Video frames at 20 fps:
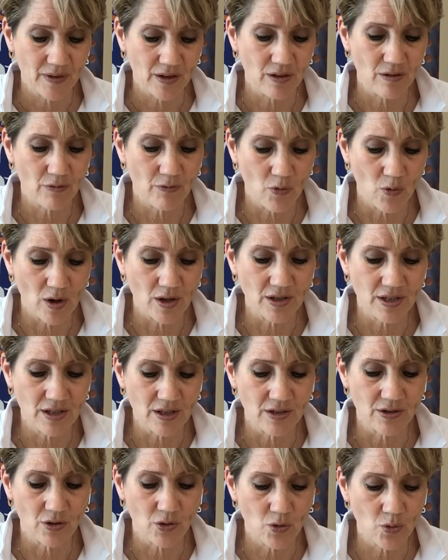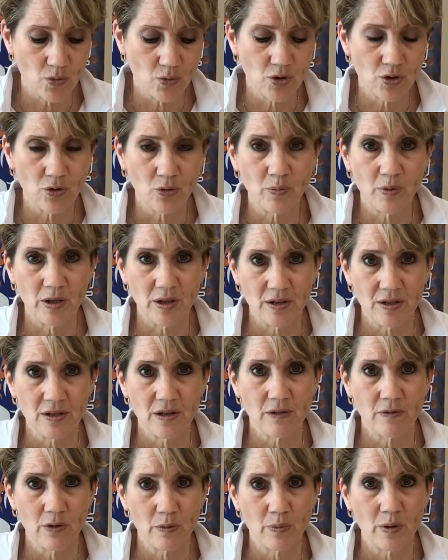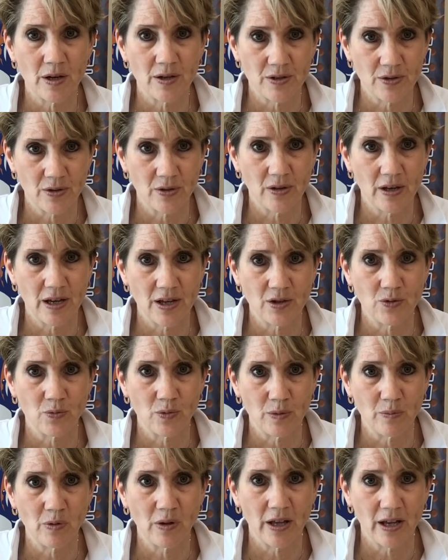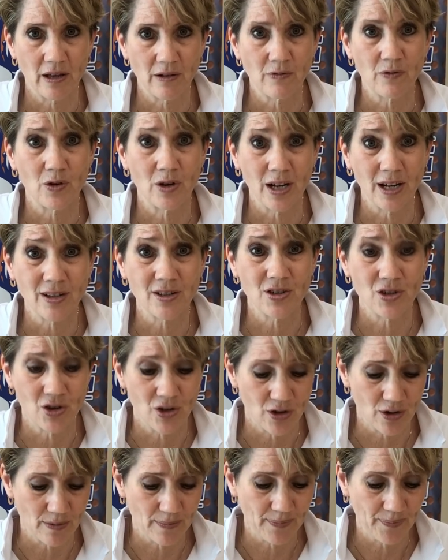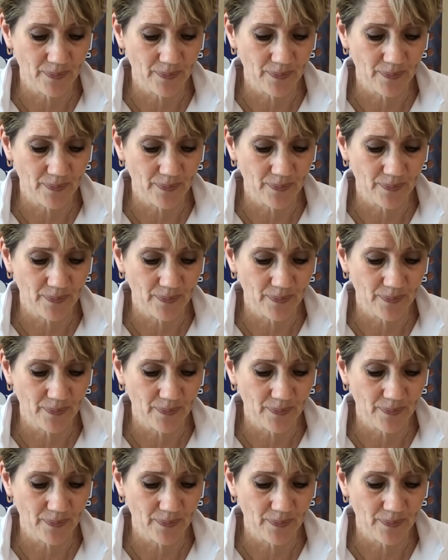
Your voice is a crucial piece of the puzzle as we plan for next year.